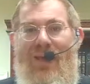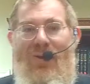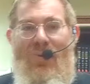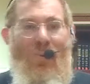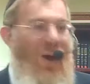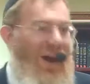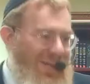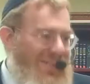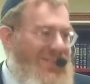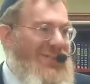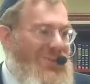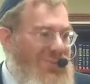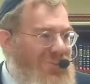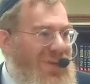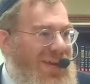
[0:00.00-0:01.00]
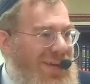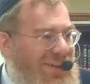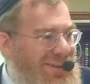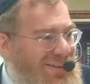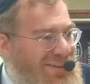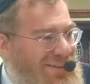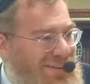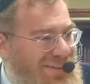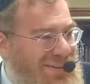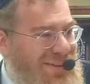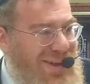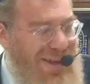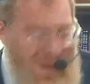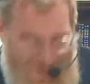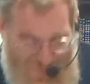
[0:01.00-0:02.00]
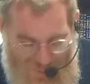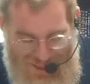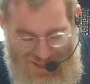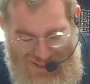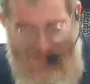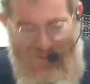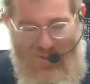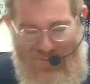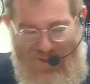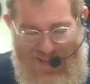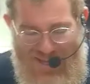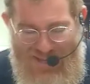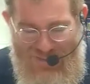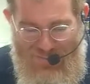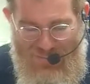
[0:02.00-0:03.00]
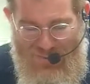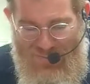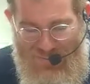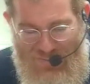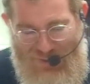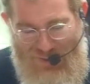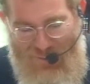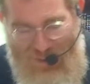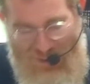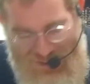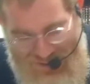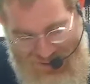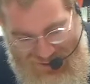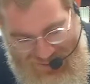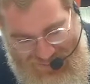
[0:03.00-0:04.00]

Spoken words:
Why does it do that? Why does the Navi end off with the question?